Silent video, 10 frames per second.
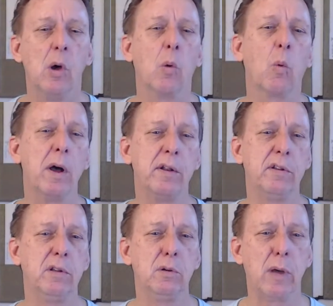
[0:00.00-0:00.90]
What
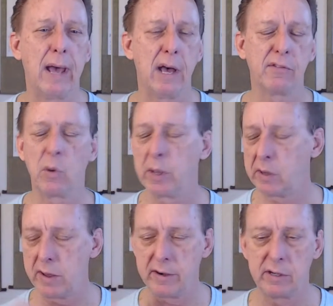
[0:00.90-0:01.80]
do you have going
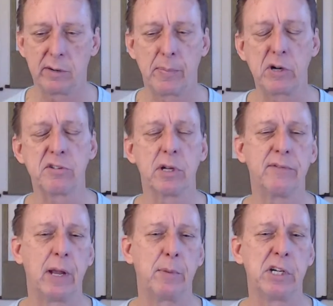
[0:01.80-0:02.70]
on in your personal
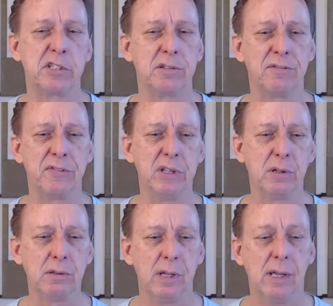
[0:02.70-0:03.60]
vibrational
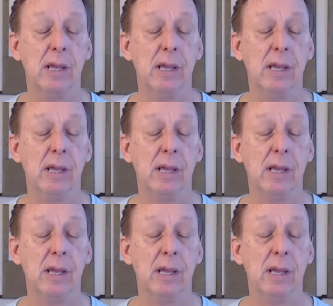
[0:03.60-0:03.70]
field?